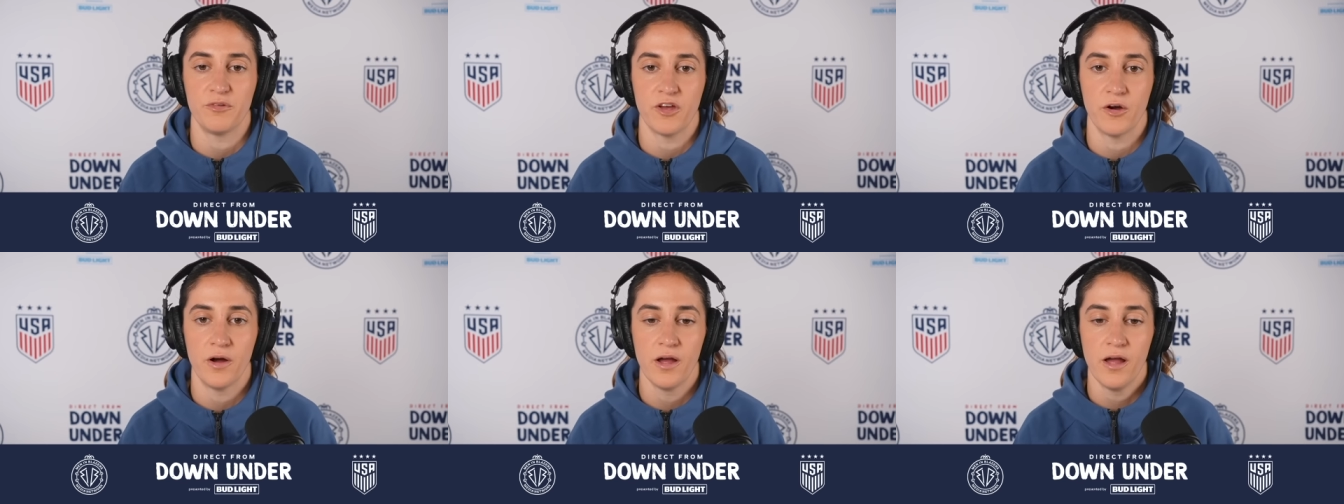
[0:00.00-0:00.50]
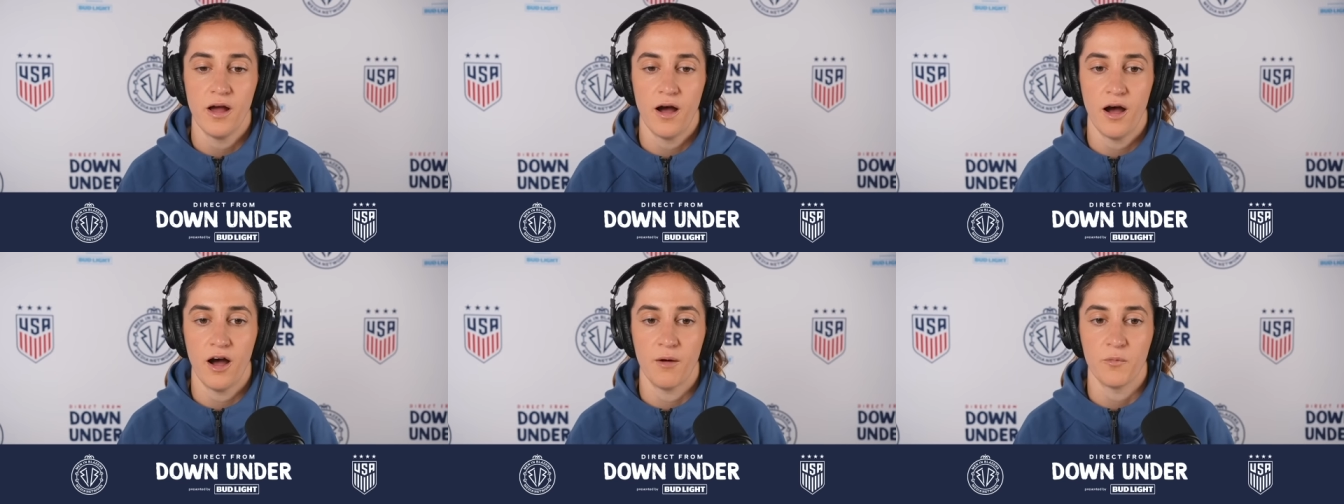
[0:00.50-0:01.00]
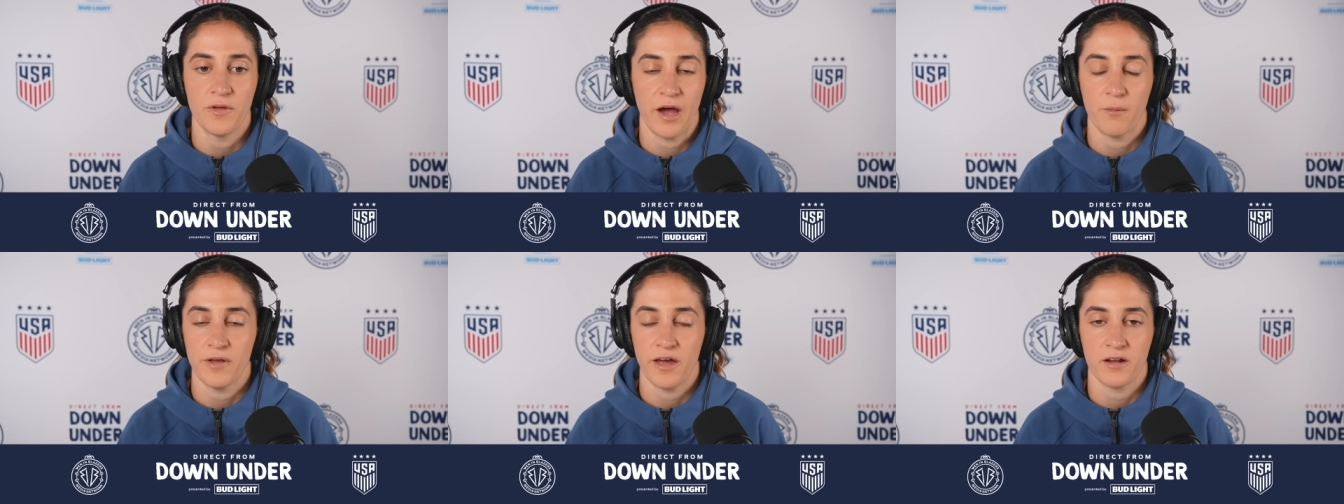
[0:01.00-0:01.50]
So, um, yeah,
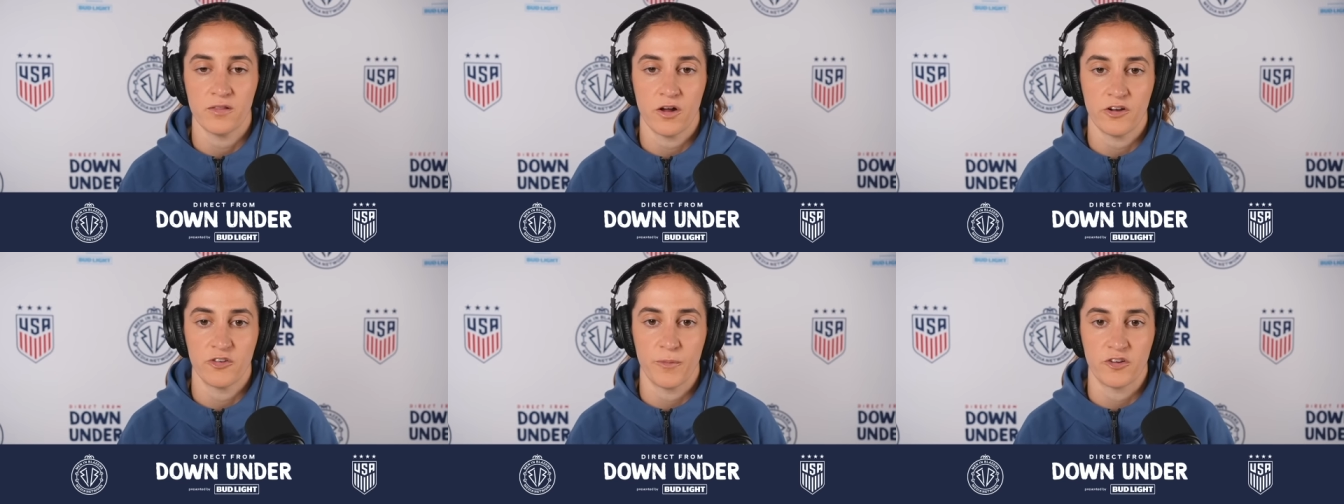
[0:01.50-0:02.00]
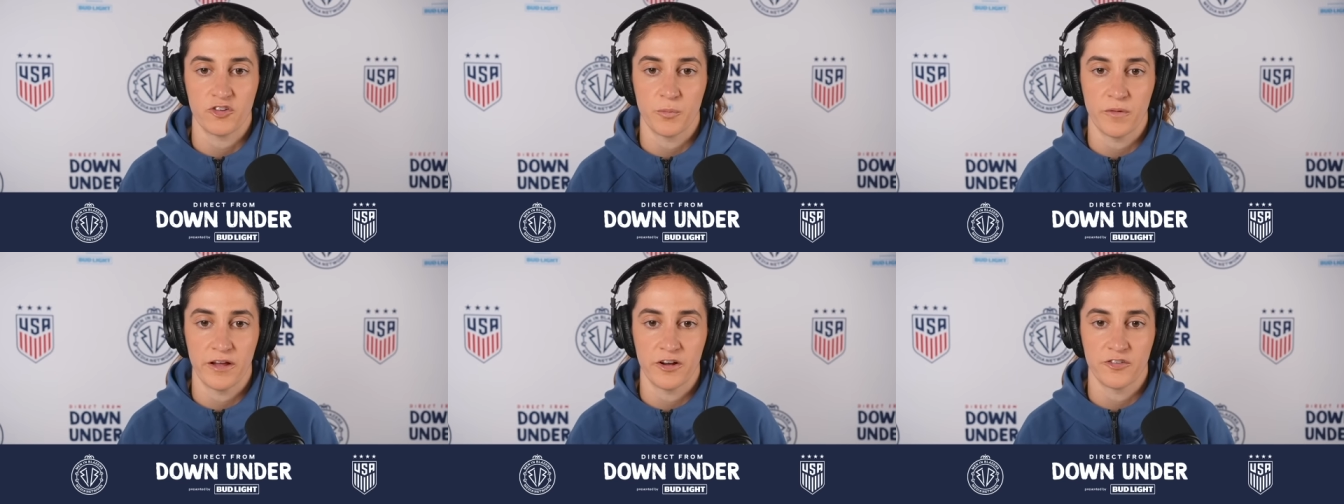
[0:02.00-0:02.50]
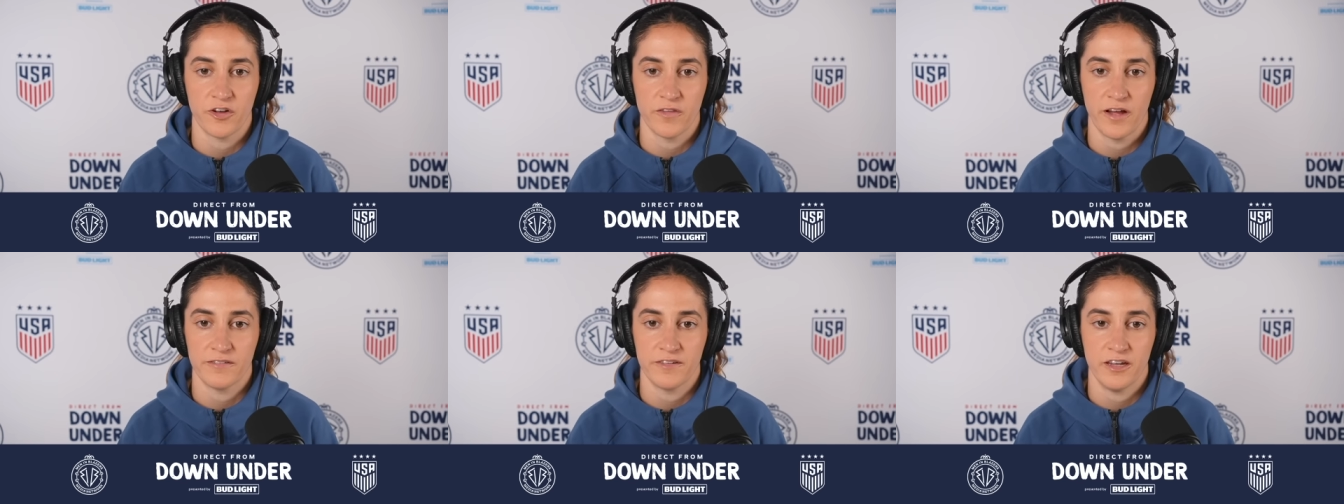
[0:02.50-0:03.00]
we had a lot of special players on
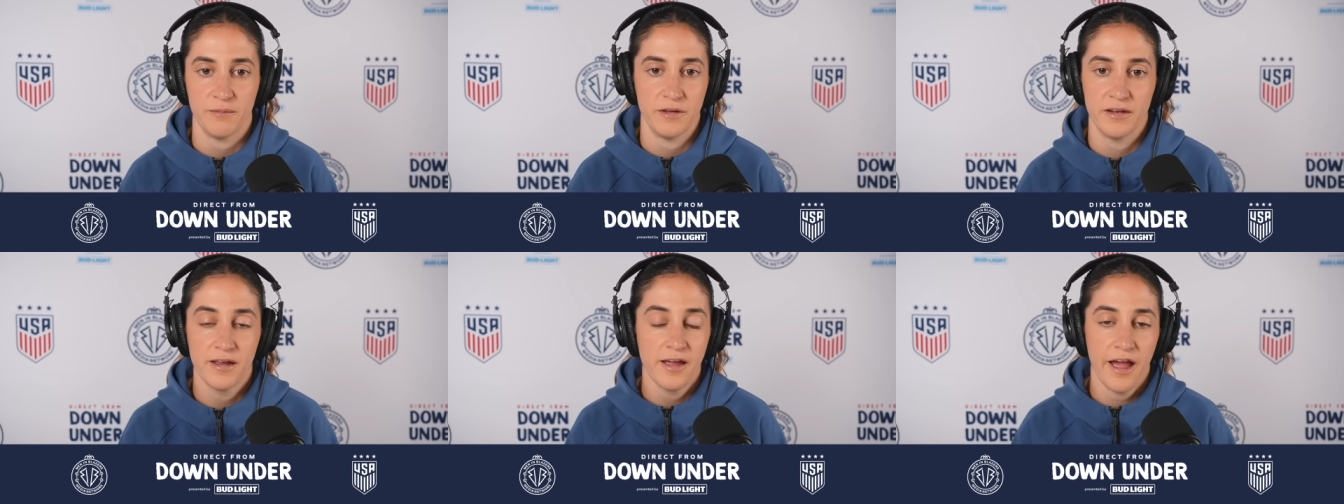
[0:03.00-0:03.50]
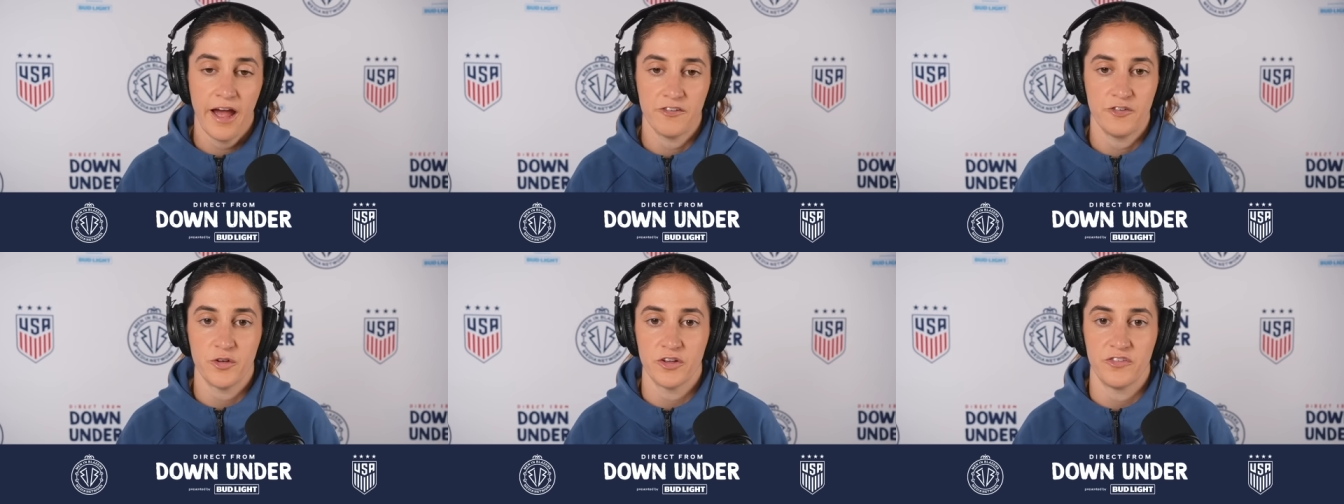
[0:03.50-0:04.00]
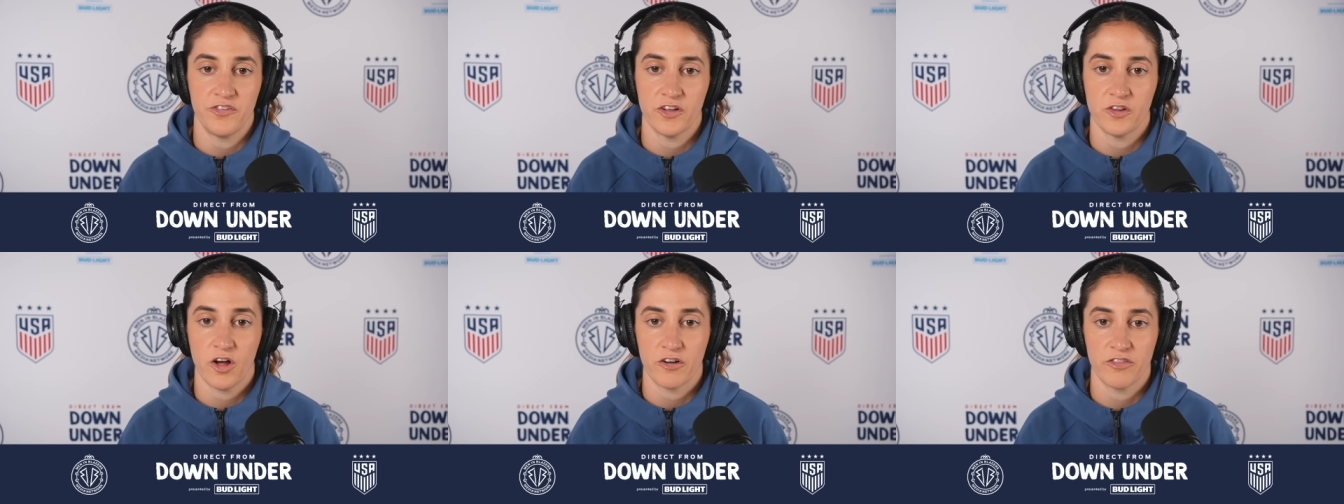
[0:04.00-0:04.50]
that team, and as you can see, a
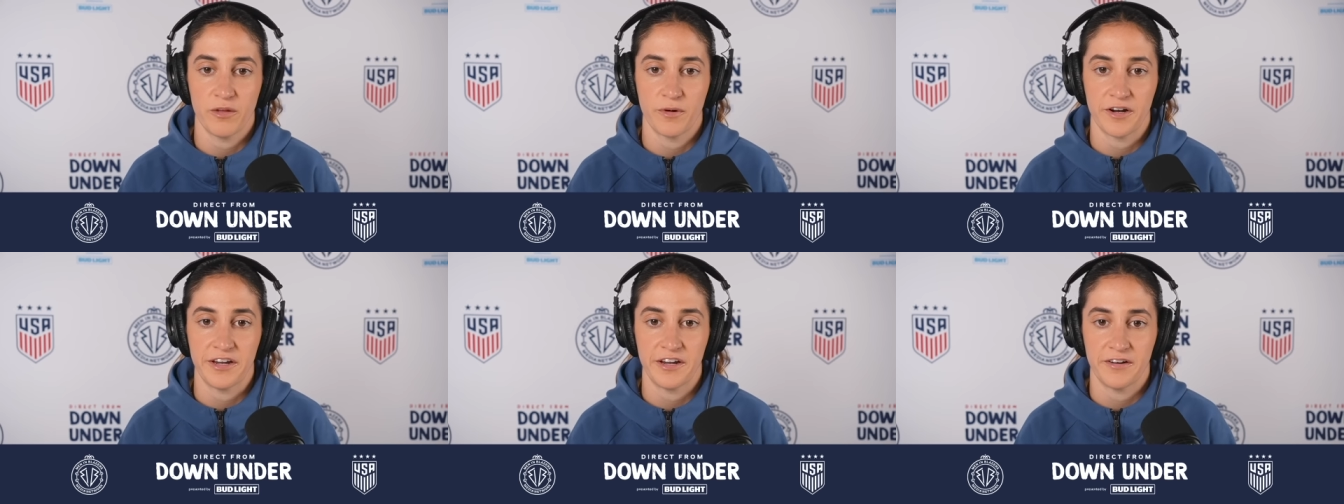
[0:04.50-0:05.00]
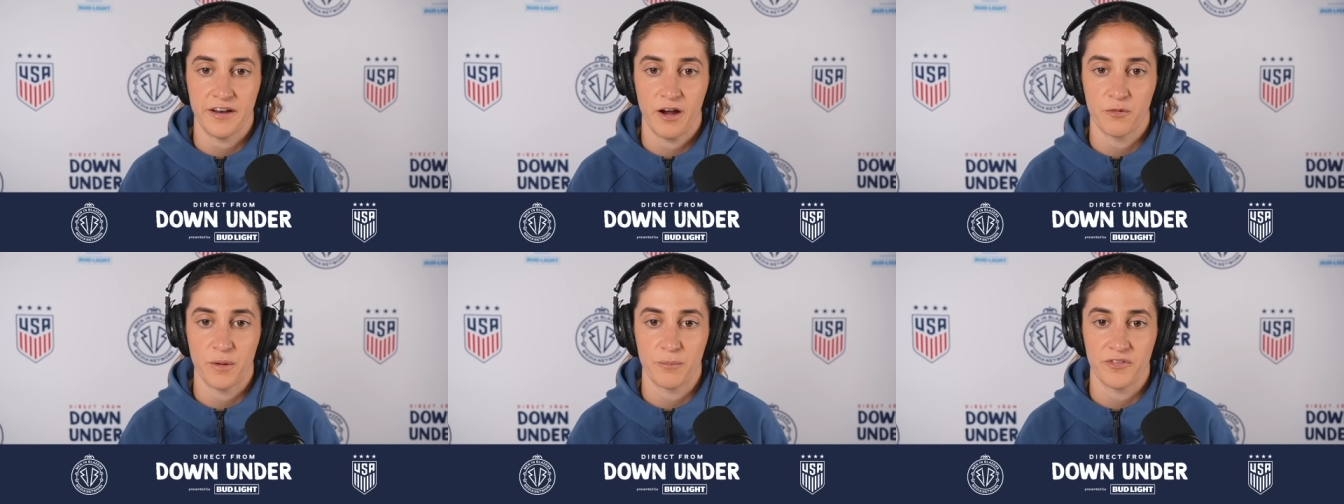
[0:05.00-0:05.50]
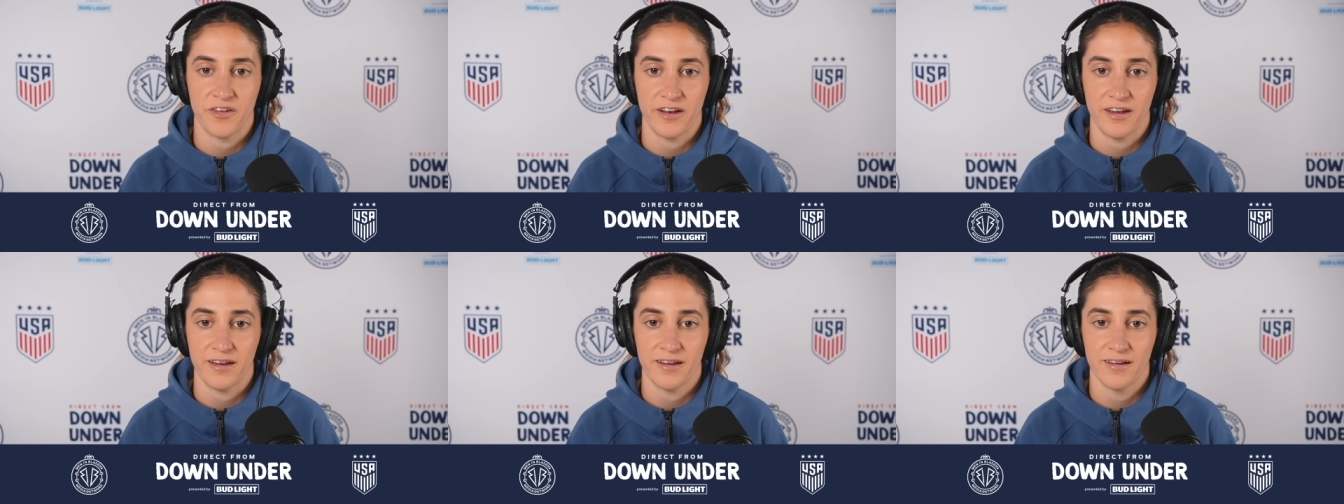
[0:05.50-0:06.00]
lot of them are here now
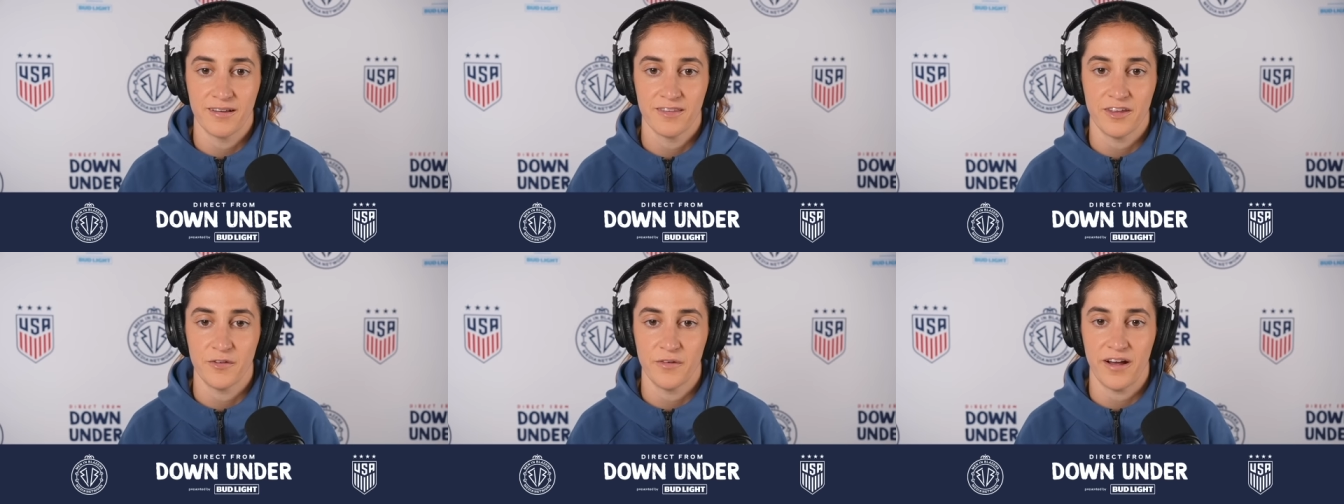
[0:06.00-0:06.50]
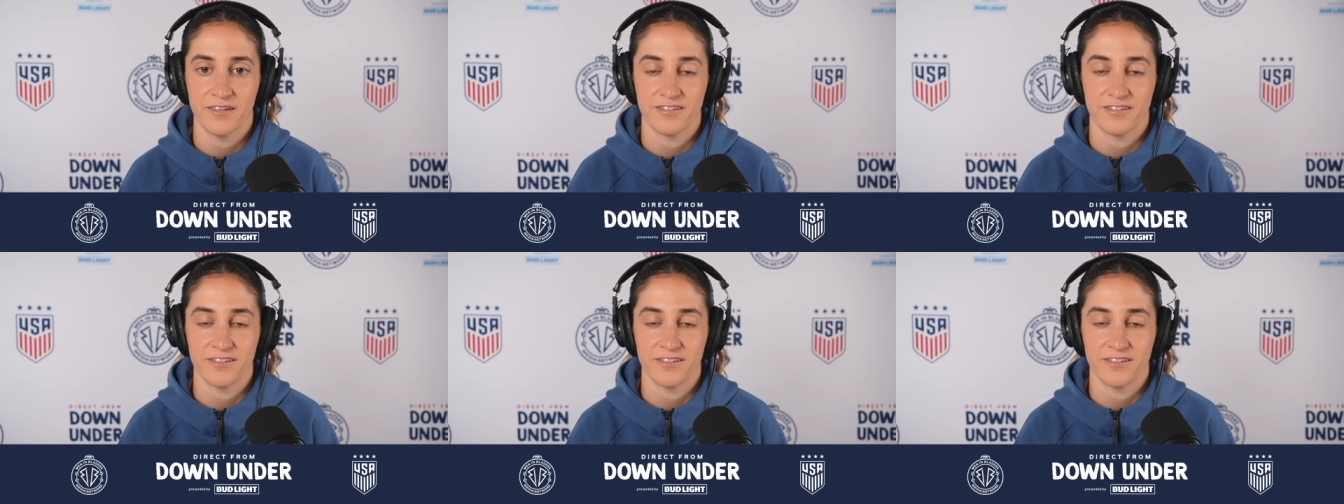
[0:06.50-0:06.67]
representing the U.S.